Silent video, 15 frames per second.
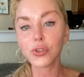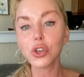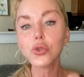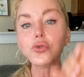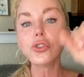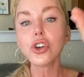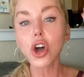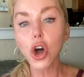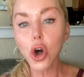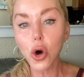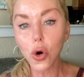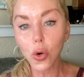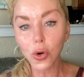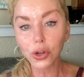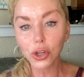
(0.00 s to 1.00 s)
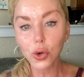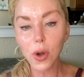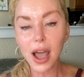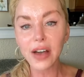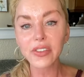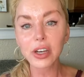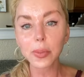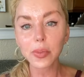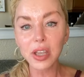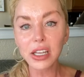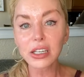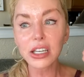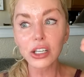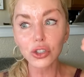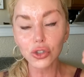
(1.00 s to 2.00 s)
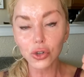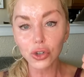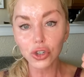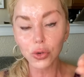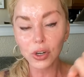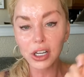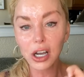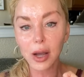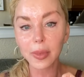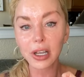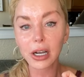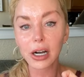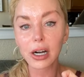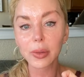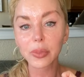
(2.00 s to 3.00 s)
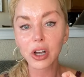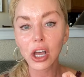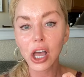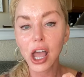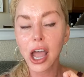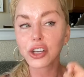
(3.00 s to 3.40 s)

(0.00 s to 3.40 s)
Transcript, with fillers: If you know you have an impending surgery coming up,